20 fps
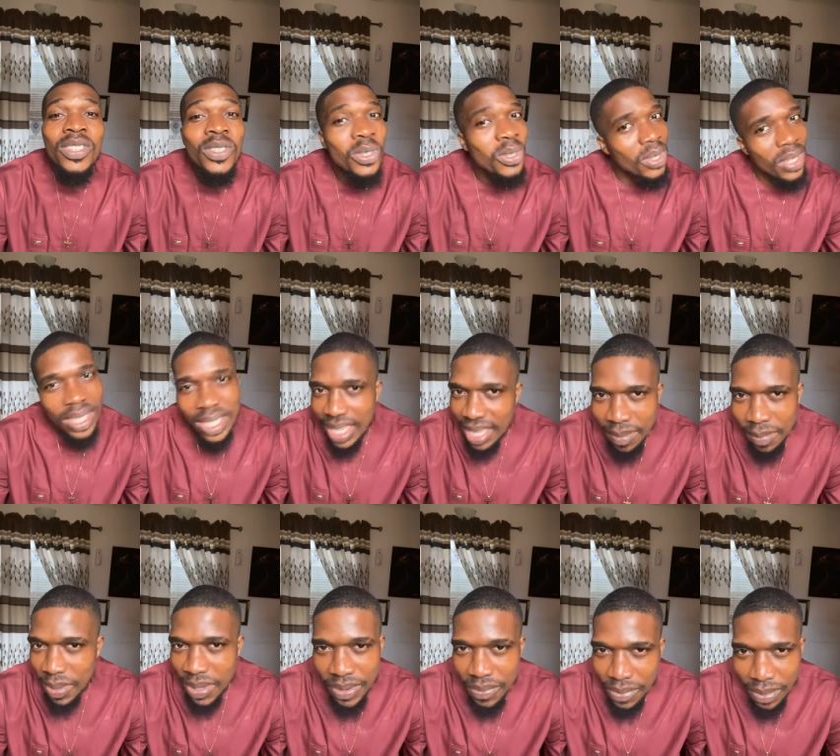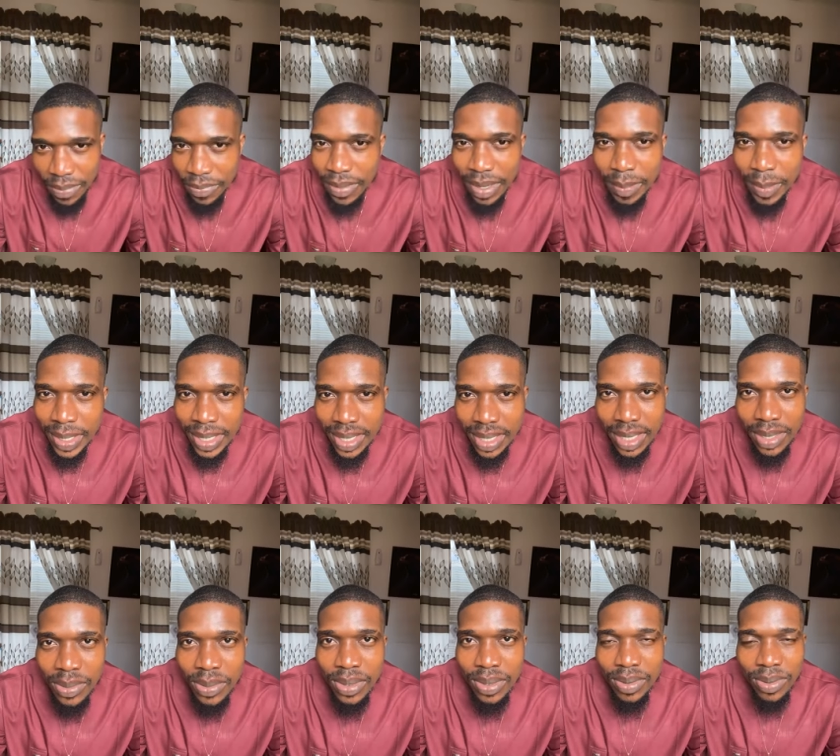You don't earn money from farming
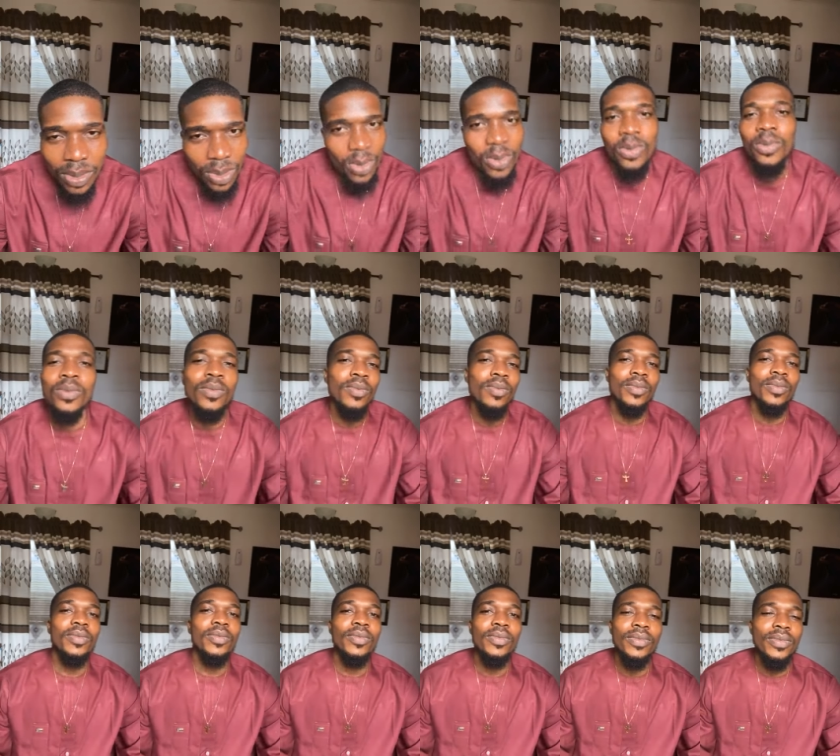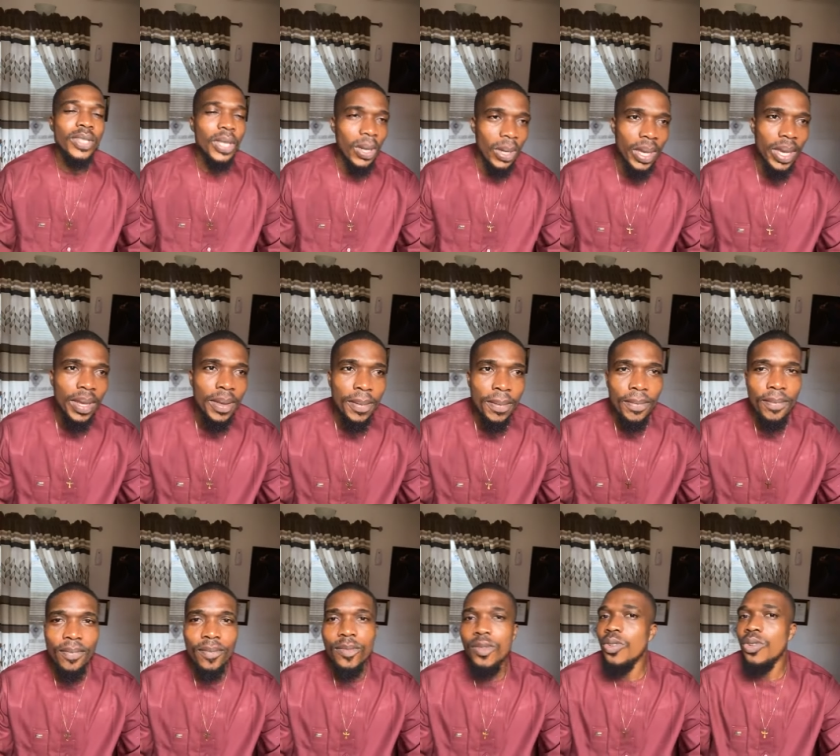snails. No. Okay?
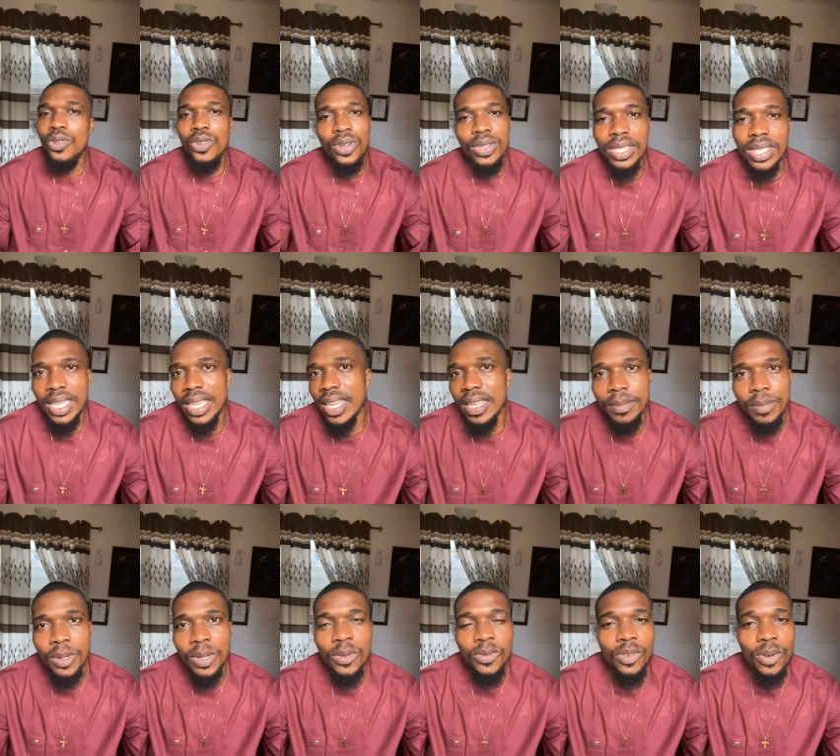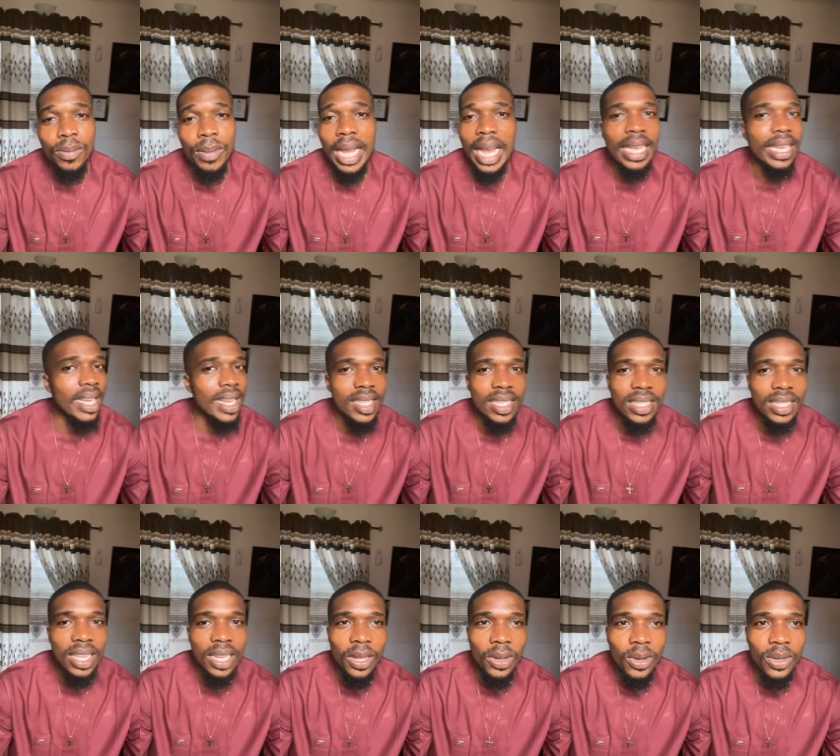You don't earn money from. I get
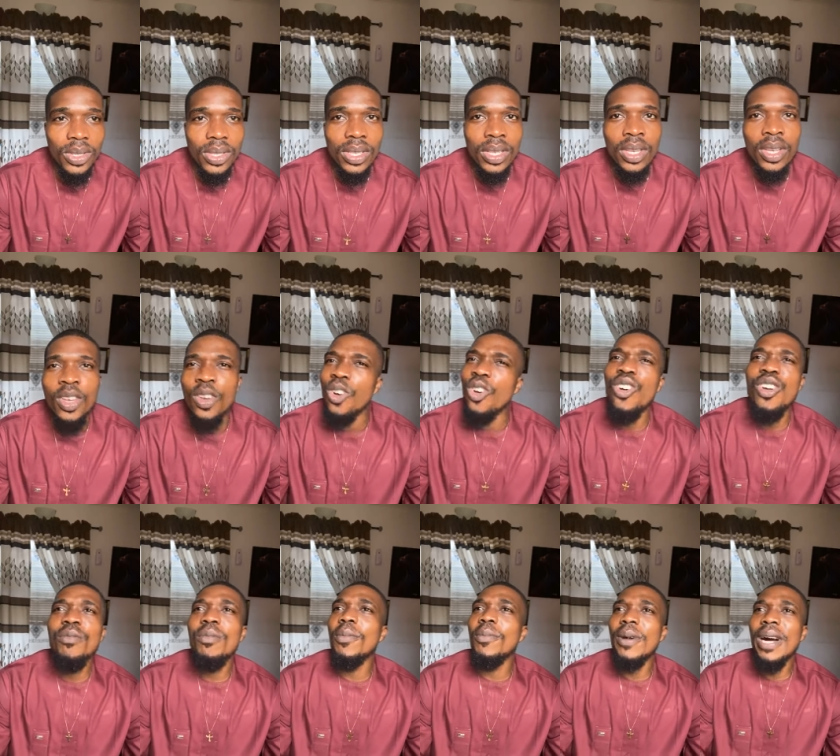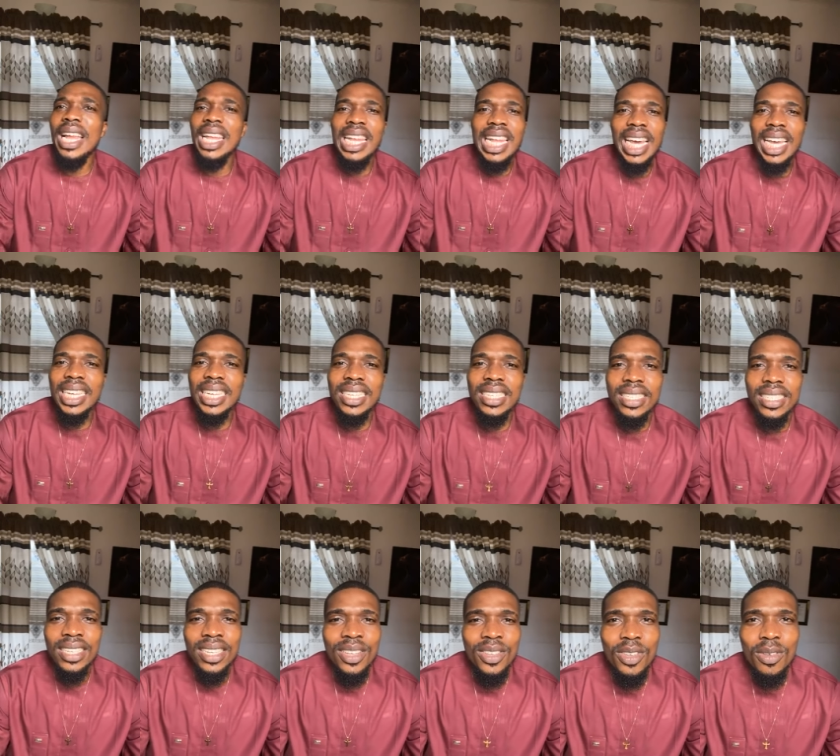this a lot. Oh, you people are
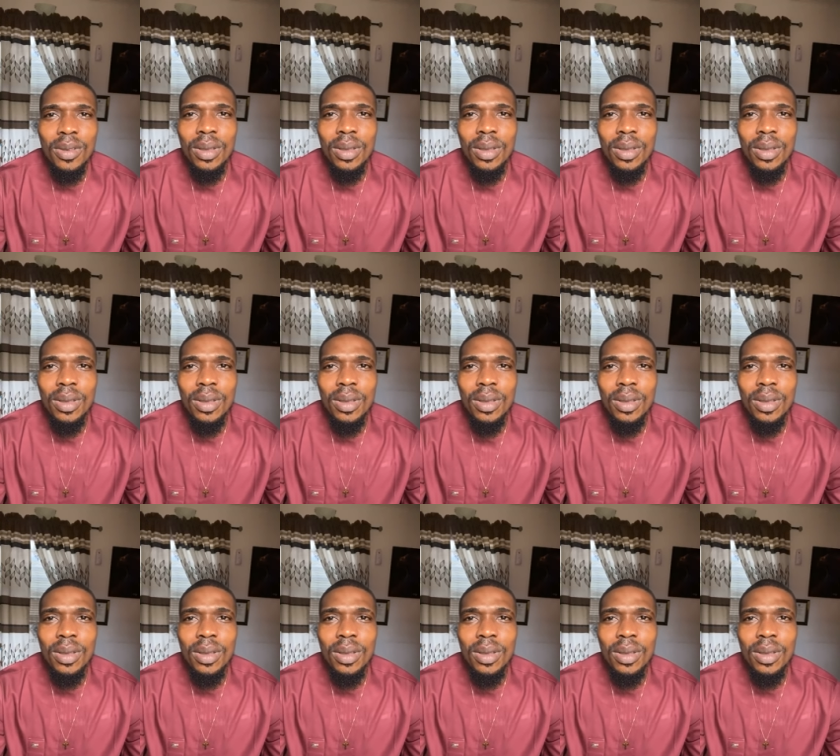lying.